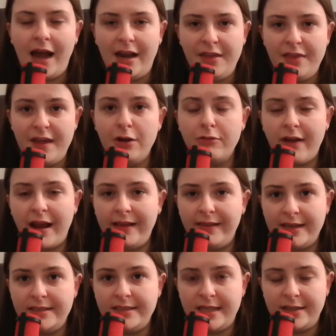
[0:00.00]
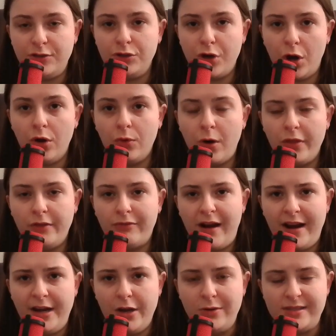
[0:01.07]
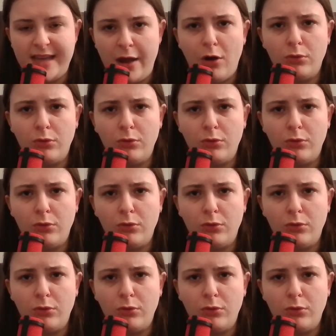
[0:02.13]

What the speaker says: And I think Aurelia did go on the radio and say,